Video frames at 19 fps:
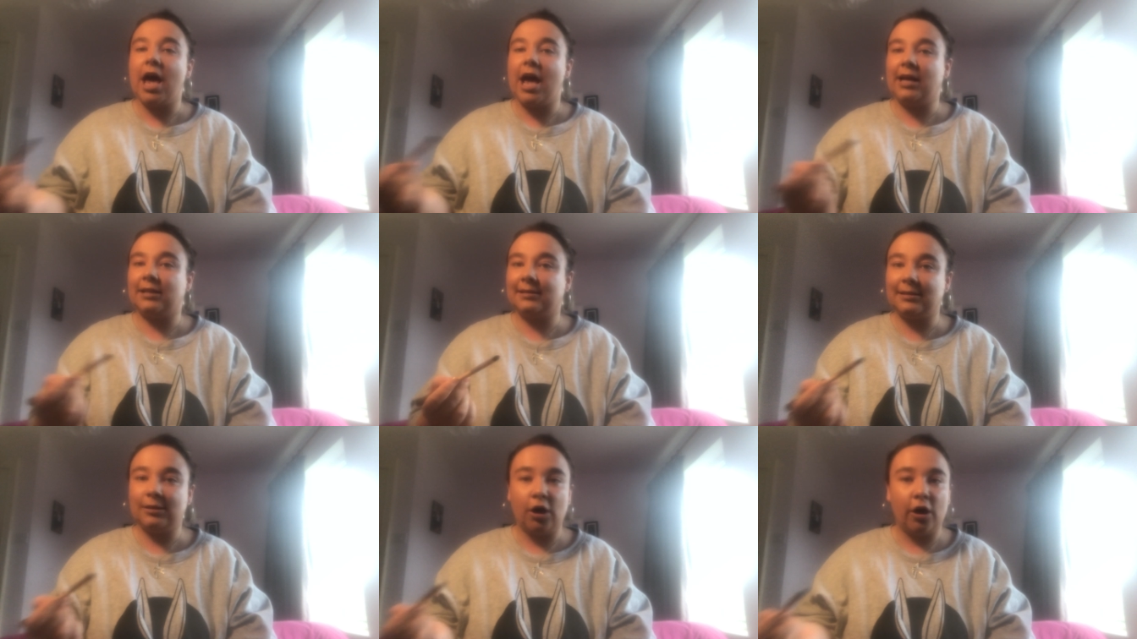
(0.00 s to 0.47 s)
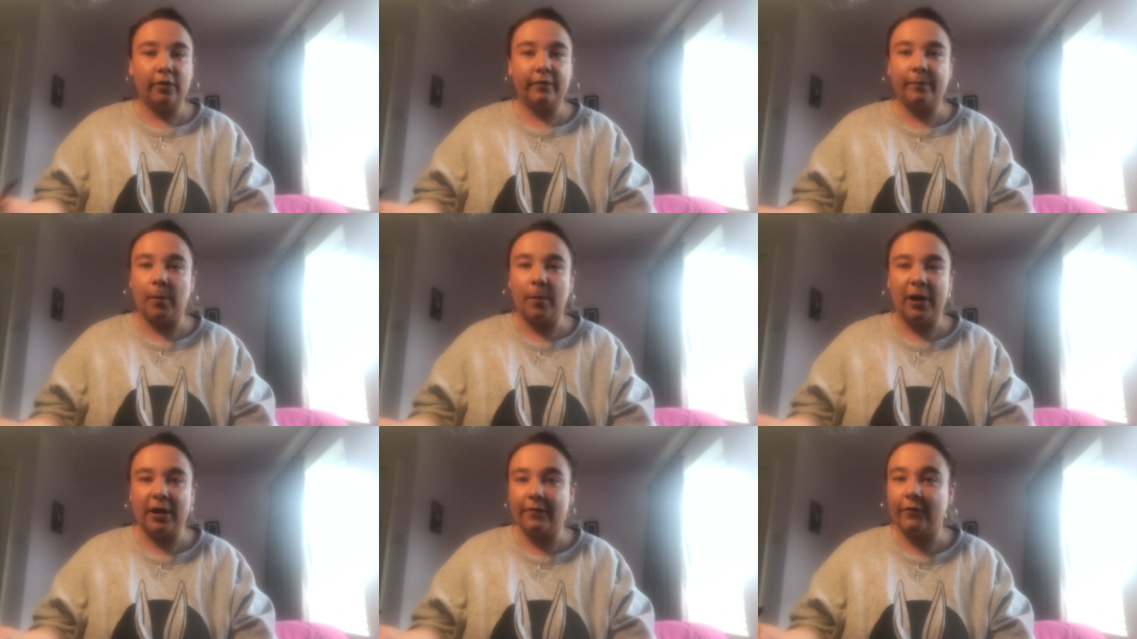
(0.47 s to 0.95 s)
It's
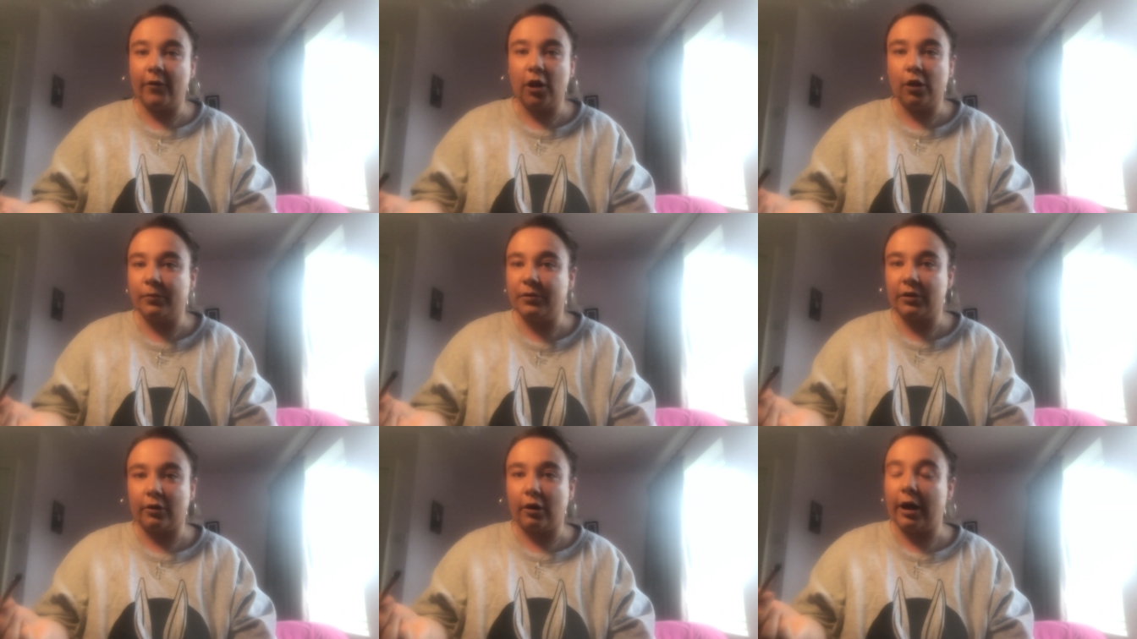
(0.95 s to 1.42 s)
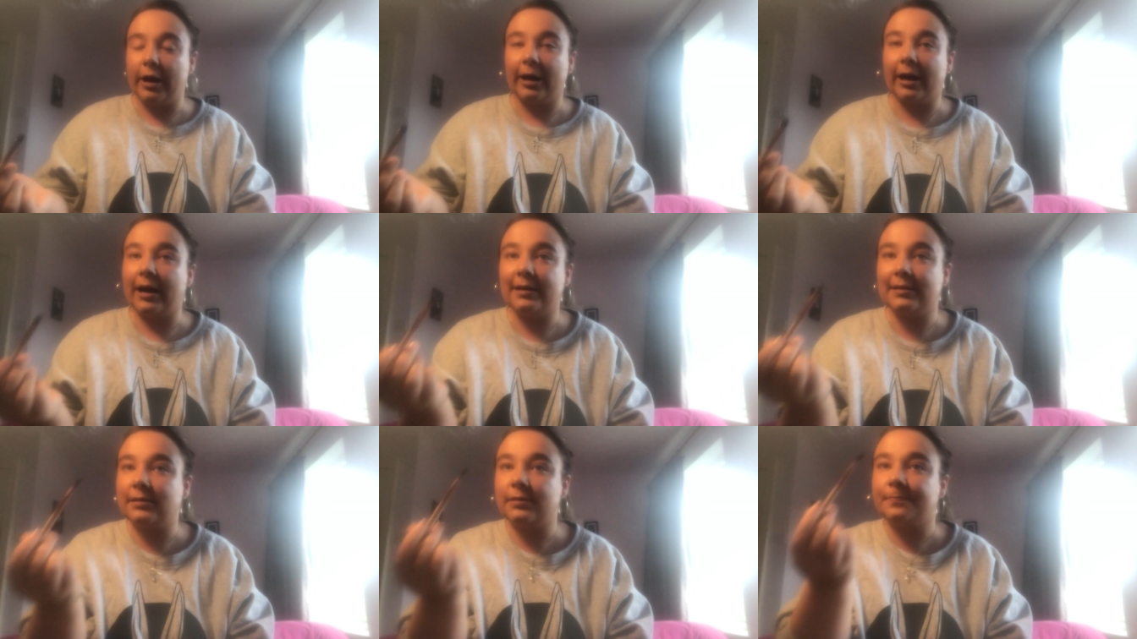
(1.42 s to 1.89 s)
not the white fall in the crowd,
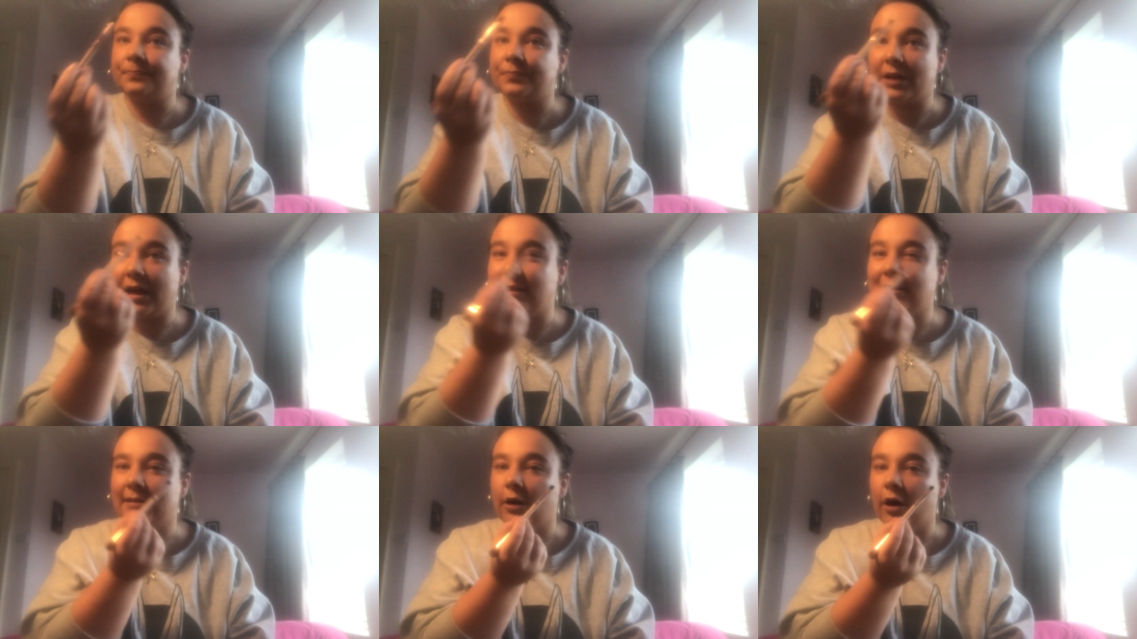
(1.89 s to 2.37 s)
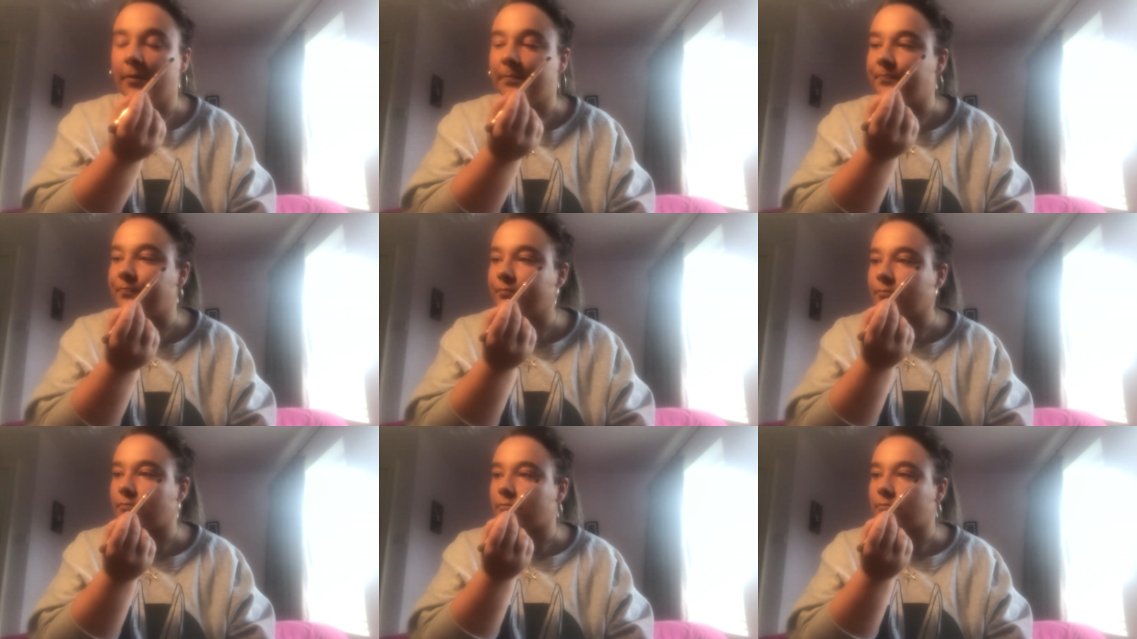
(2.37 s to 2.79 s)
guys. It's not.